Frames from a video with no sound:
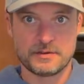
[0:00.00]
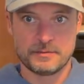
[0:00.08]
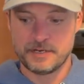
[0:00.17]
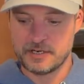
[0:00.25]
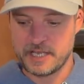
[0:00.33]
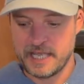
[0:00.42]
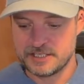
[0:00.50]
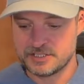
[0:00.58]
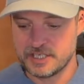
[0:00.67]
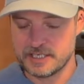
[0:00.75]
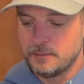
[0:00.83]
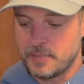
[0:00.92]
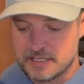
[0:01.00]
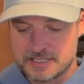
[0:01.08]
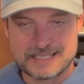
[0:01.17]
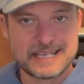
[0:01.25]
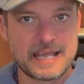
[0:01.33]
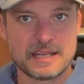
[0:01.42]
the beer can chicken. Pasta
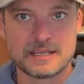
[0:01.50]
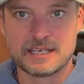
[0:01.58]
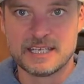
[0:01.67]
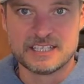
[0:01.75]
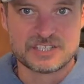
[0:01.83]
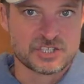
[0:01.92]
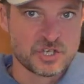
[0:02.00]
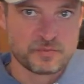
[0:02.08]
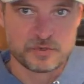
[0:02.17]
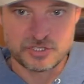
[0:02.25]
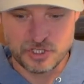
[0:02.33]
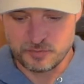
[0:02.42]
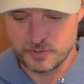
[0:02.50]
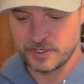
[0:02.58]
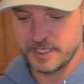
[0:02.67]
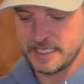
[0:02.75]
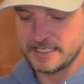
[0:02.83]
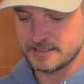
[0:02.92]
salad is super
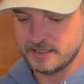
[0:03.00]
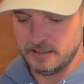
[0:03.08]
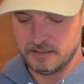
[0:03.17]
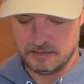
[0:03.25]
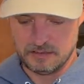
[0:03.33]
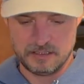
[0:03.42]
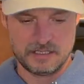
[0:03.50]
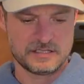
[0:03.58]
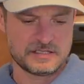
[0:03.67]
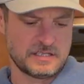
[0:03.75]
easy. This